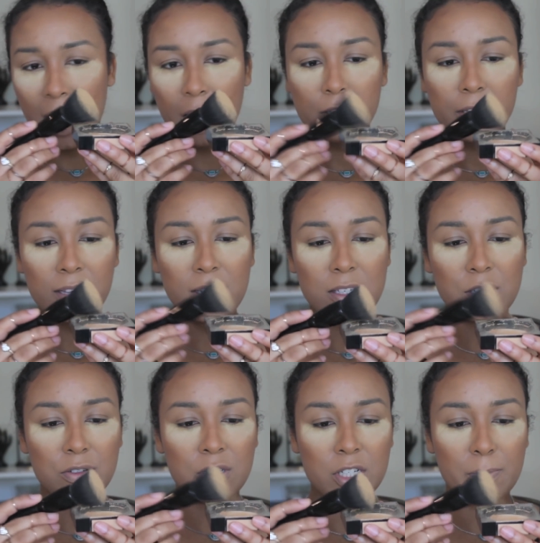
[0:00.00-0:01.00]
I really like this because
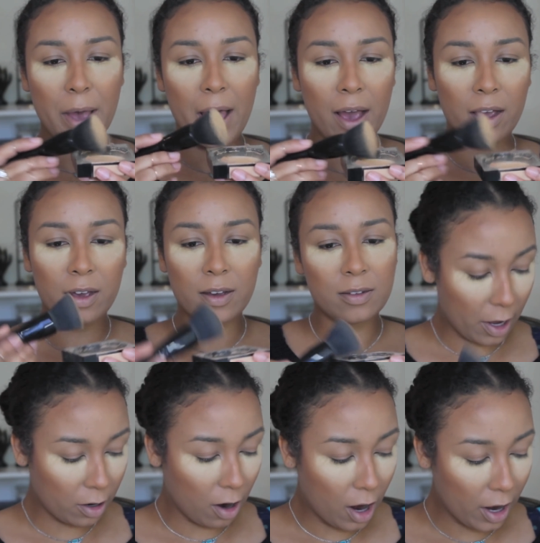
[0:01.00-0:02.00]
you can just pack
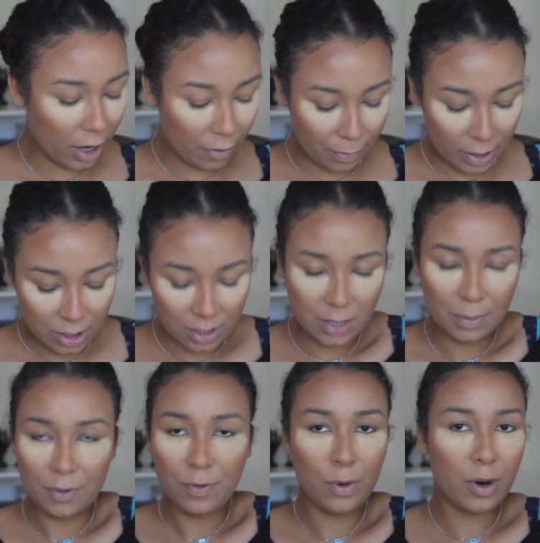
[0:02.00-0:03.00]
powder on. I've mentioned it
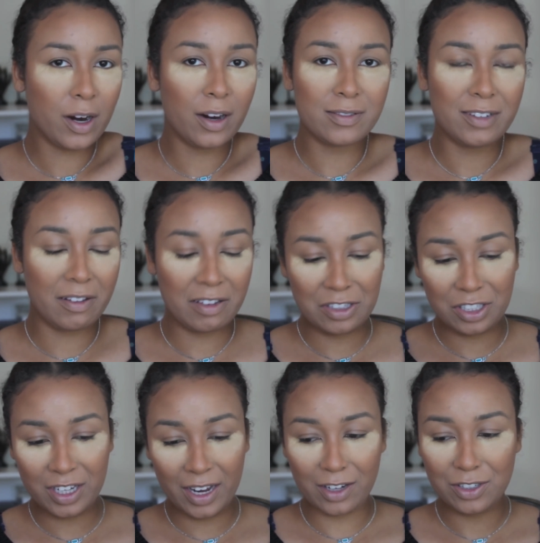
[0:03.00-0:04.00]
before, nothing's
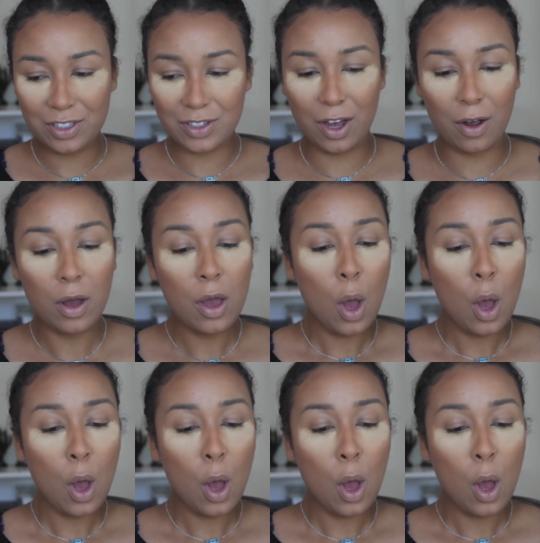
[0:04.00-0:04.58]
changed. So